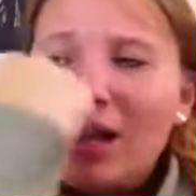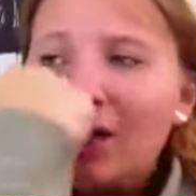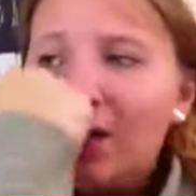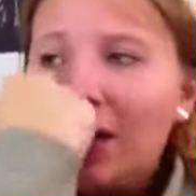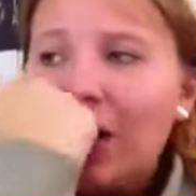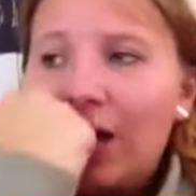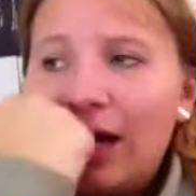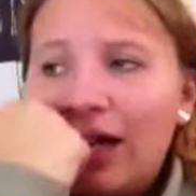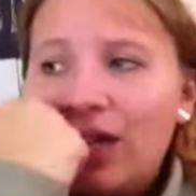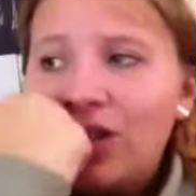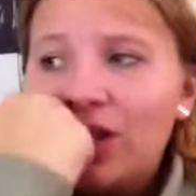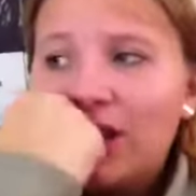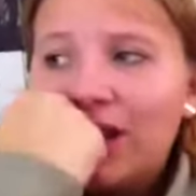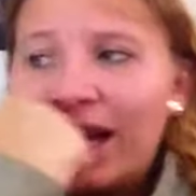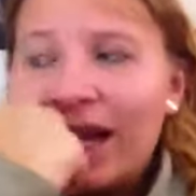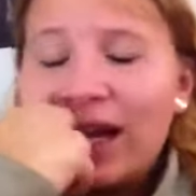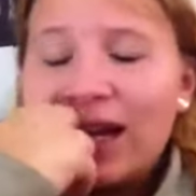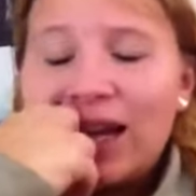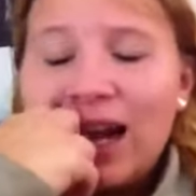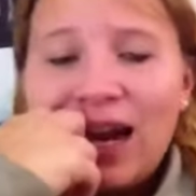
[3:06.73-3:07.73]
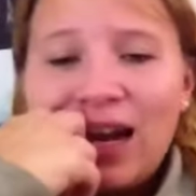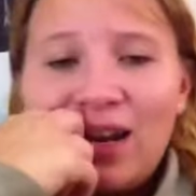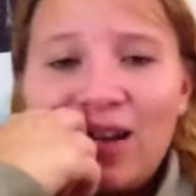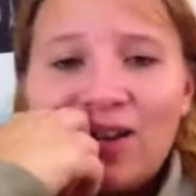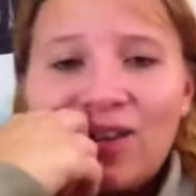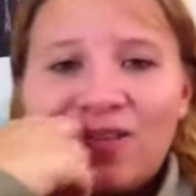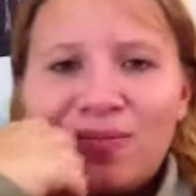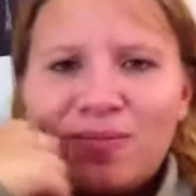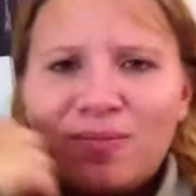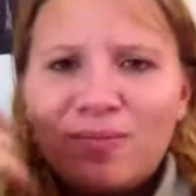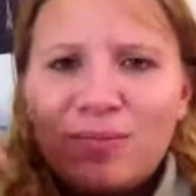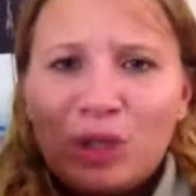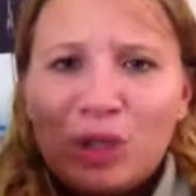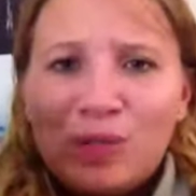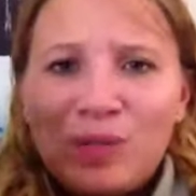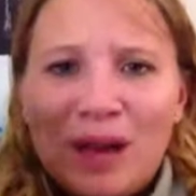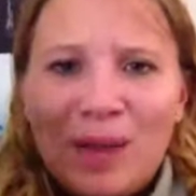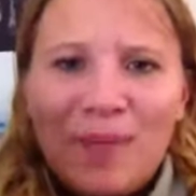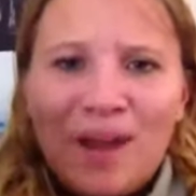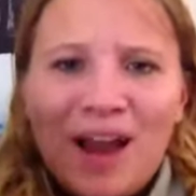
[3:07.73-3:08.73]
so it just, like, kind of blew
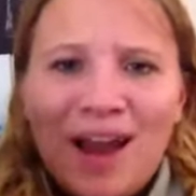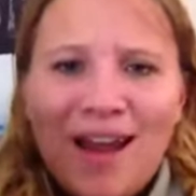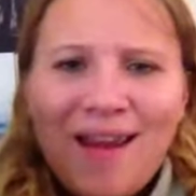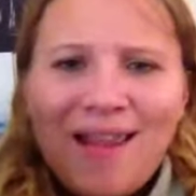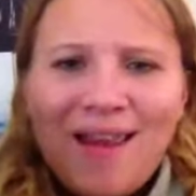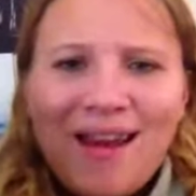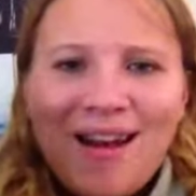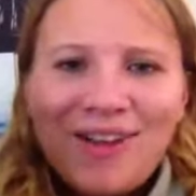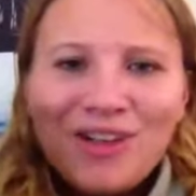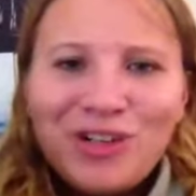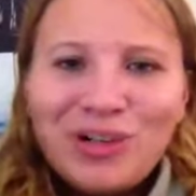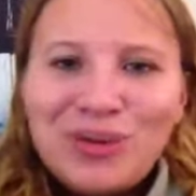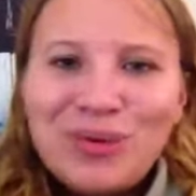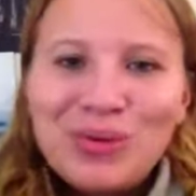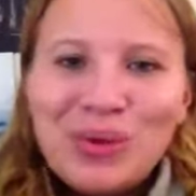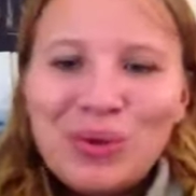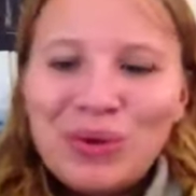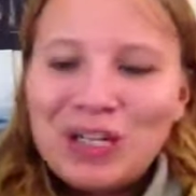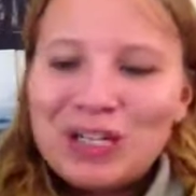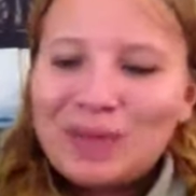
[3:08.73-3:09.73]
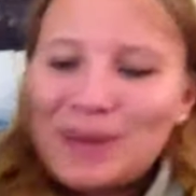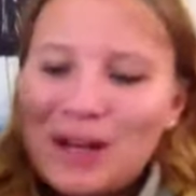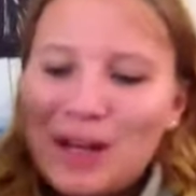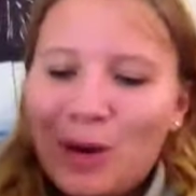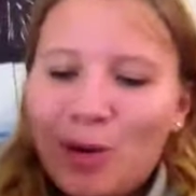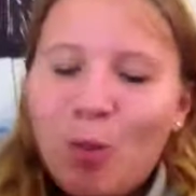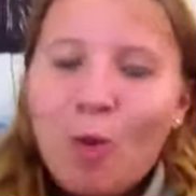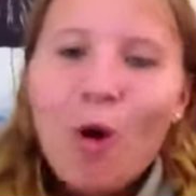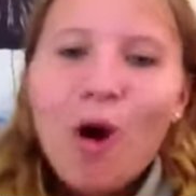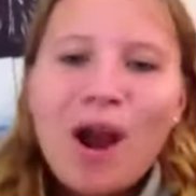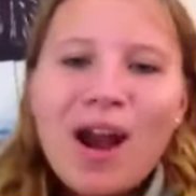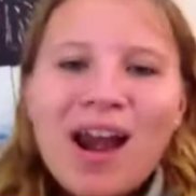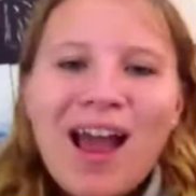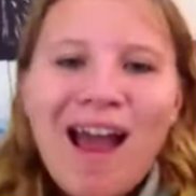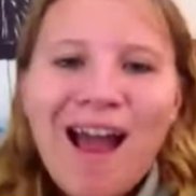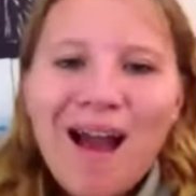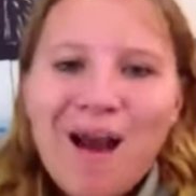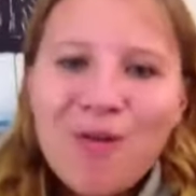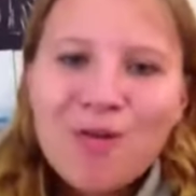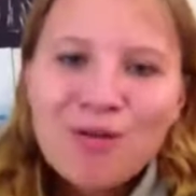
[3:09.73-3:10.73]
my mind that she was only spending 1
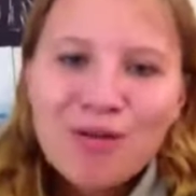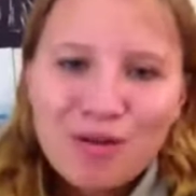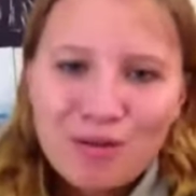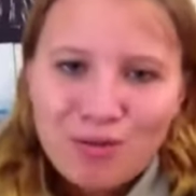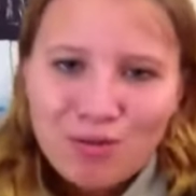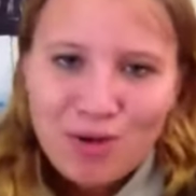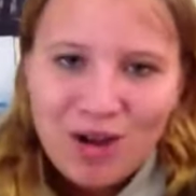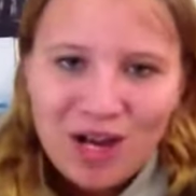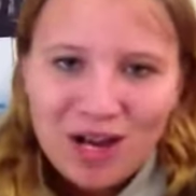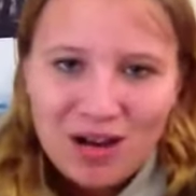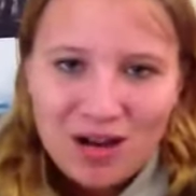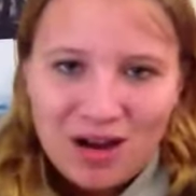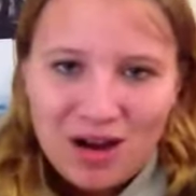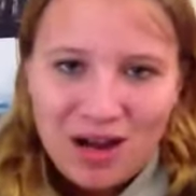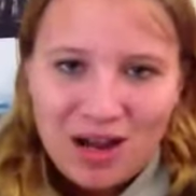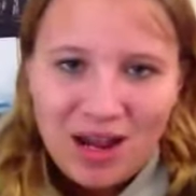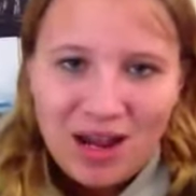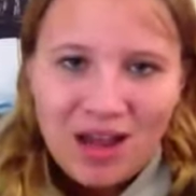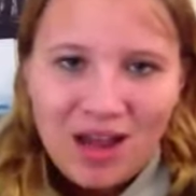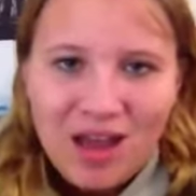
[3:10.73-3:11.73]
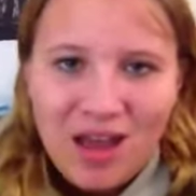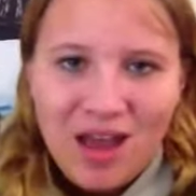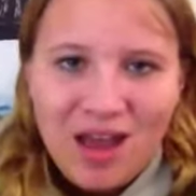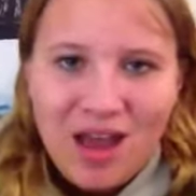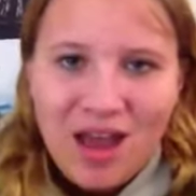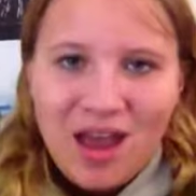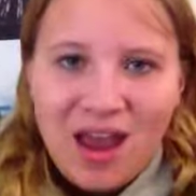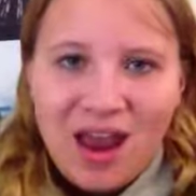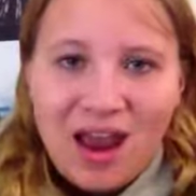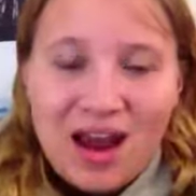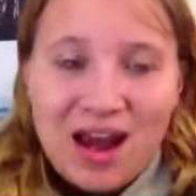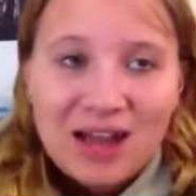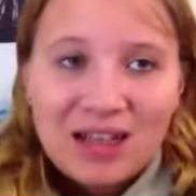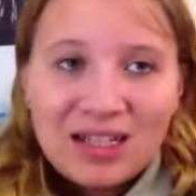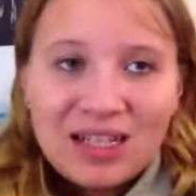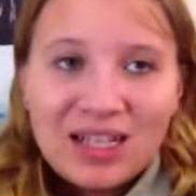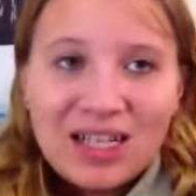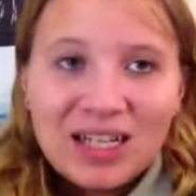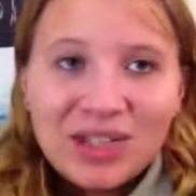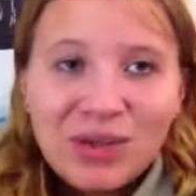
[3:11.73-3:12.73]
hour a week on it. And I was
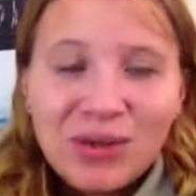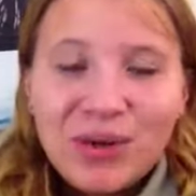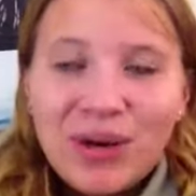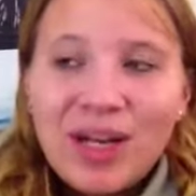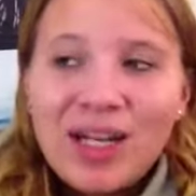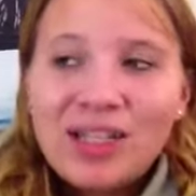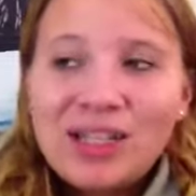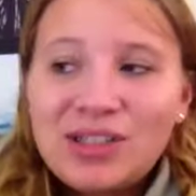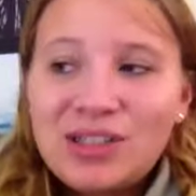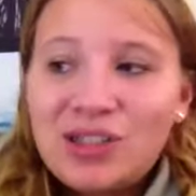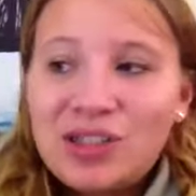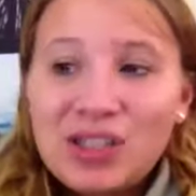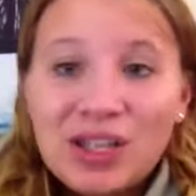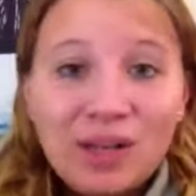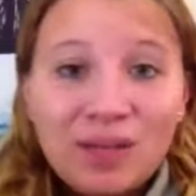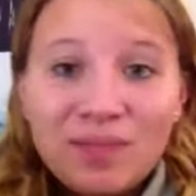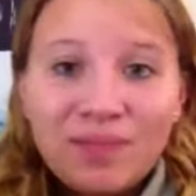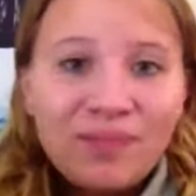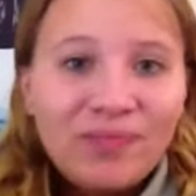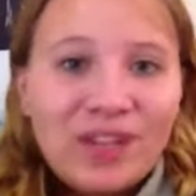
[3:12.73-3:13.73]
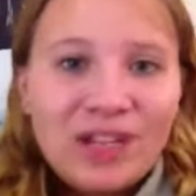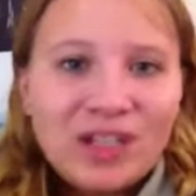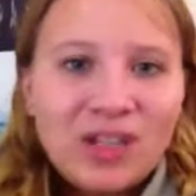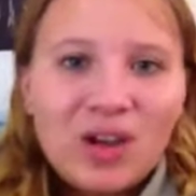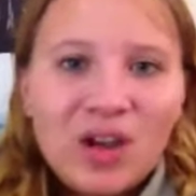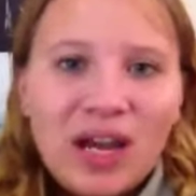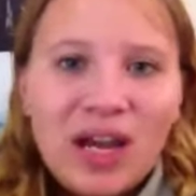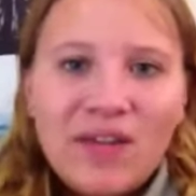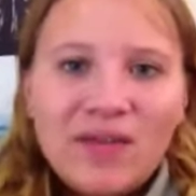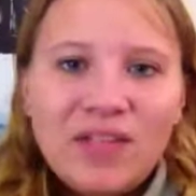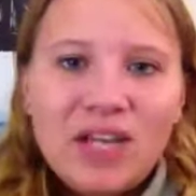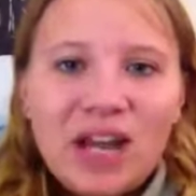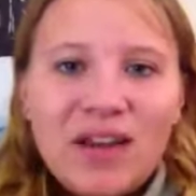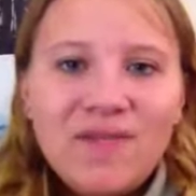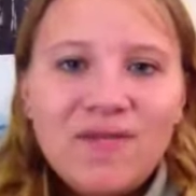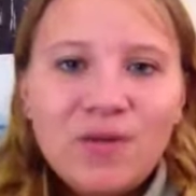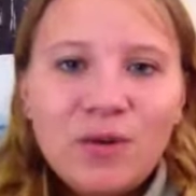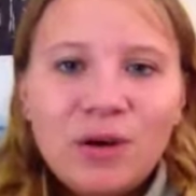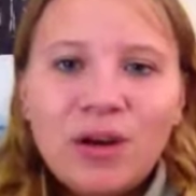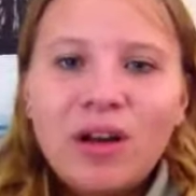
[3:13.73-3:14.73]
like, that's crazy. And she's like, that's all I have
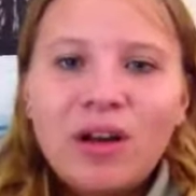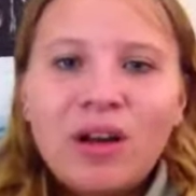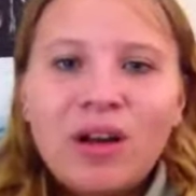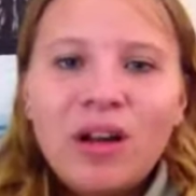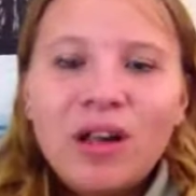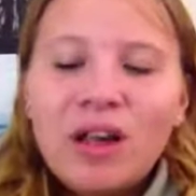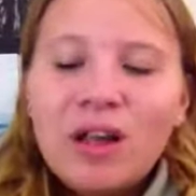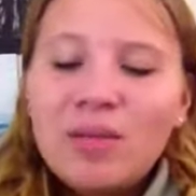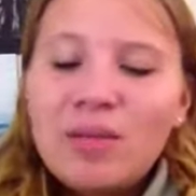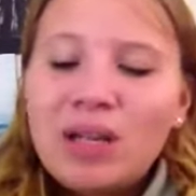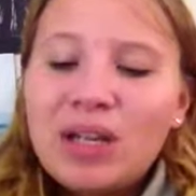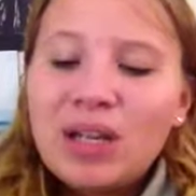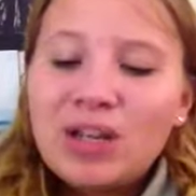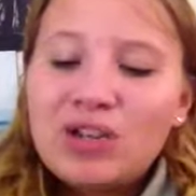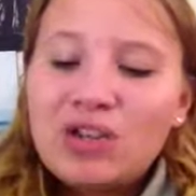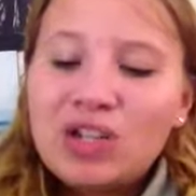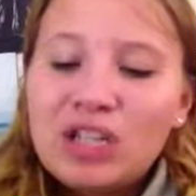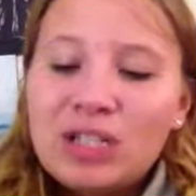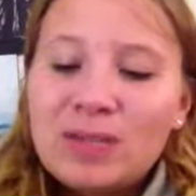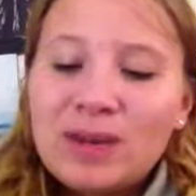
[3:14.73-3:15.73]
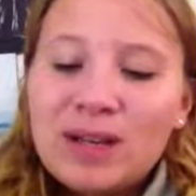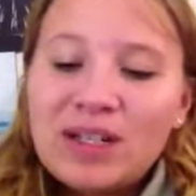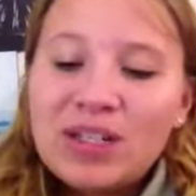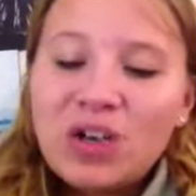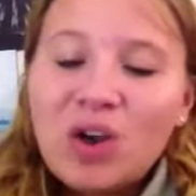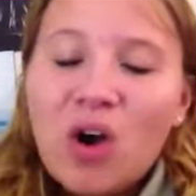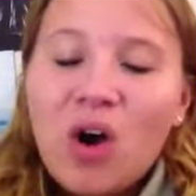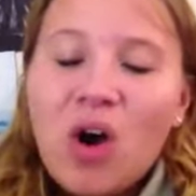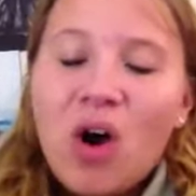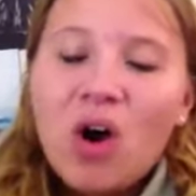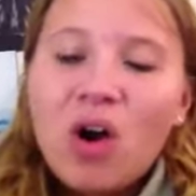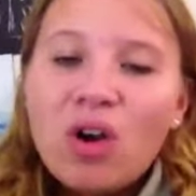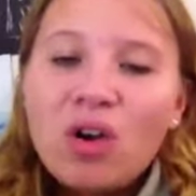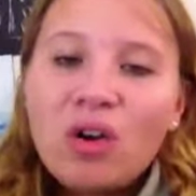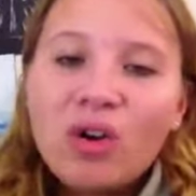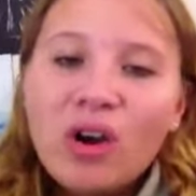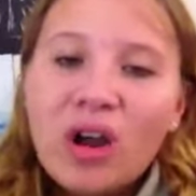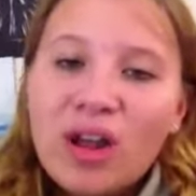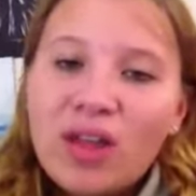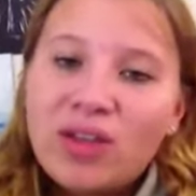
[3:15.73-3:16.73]
time for. Because she spends all
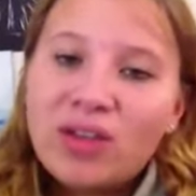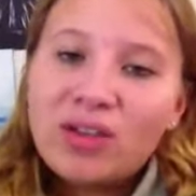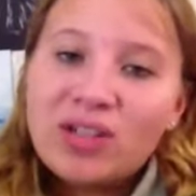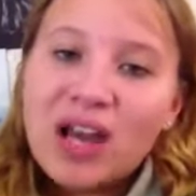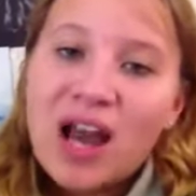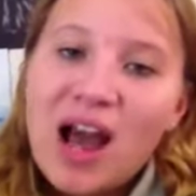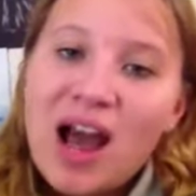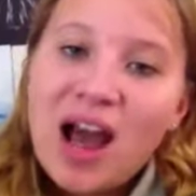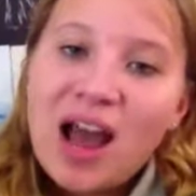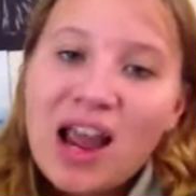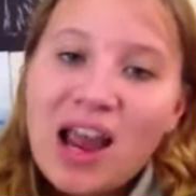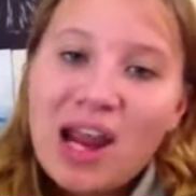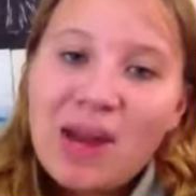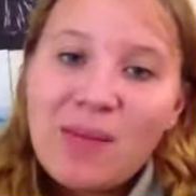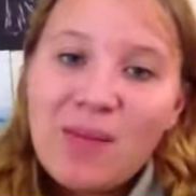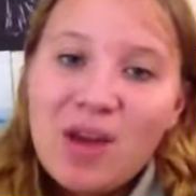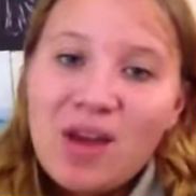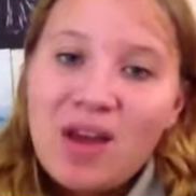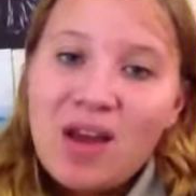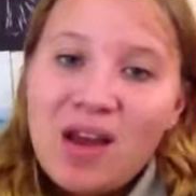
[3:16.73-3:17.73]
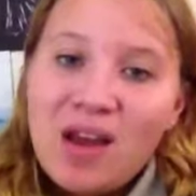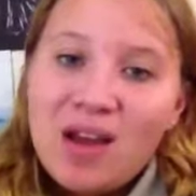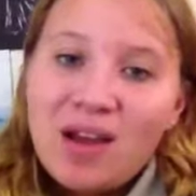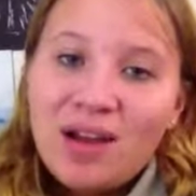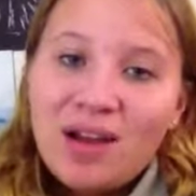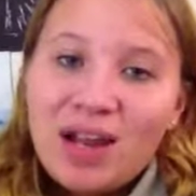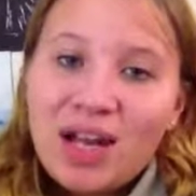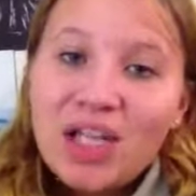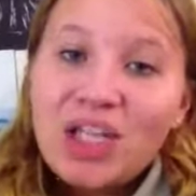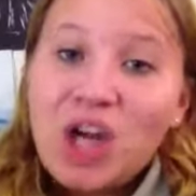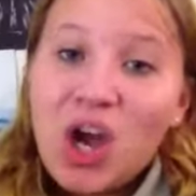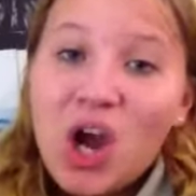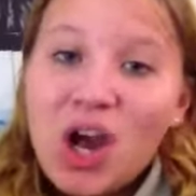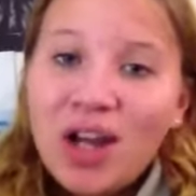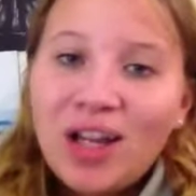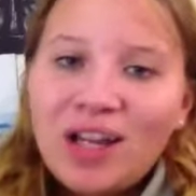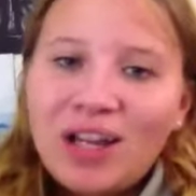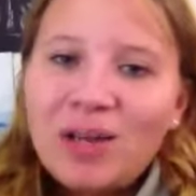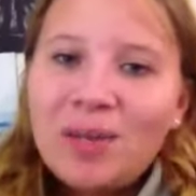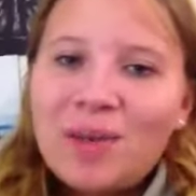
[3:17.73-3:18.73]
her other time, like,
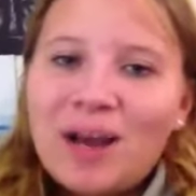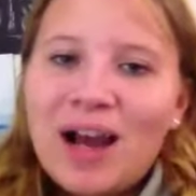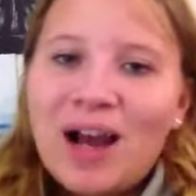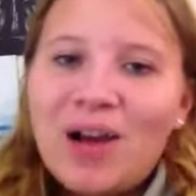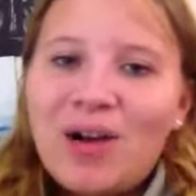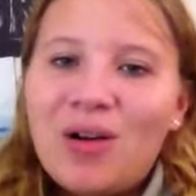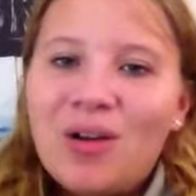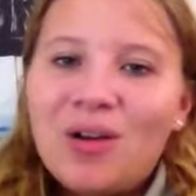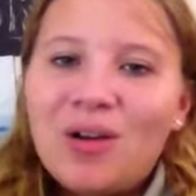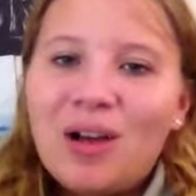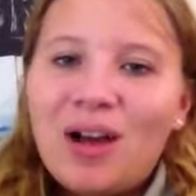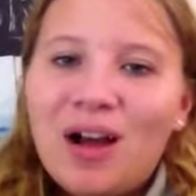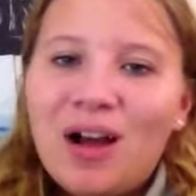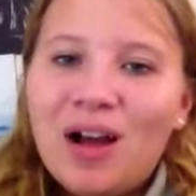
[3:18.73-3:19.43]
talking about,